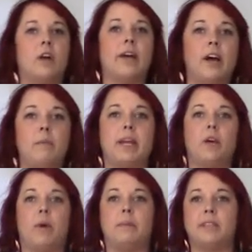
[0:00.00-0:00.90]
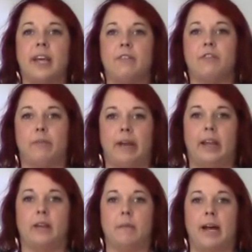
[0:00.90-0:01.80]
okay, I'll make a website for
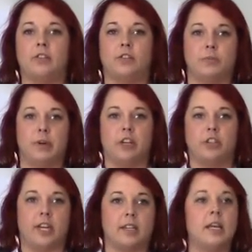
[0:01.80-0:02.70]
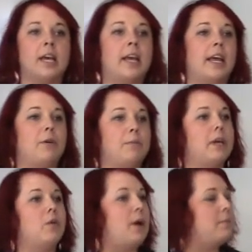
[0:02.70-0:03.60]
my master's project. It would
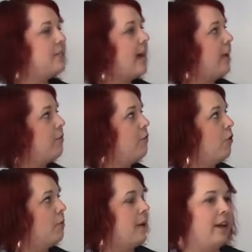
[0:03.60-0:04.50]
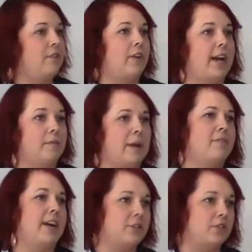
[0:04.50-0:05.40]
be a website for my, advi- my
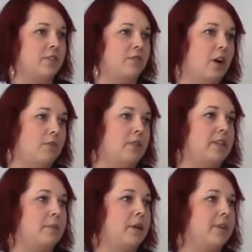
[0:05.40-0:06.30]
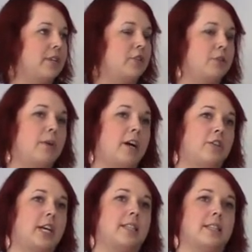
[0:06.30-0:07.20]
advisors involved with this big research
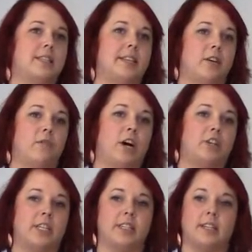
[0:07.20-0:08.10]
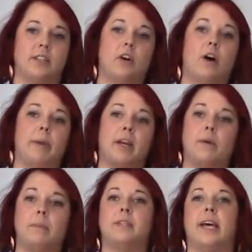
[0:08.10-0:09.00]
project in the state of Washington, so I'll make a
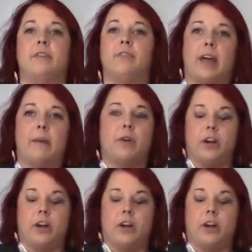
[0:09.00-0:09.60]
website for that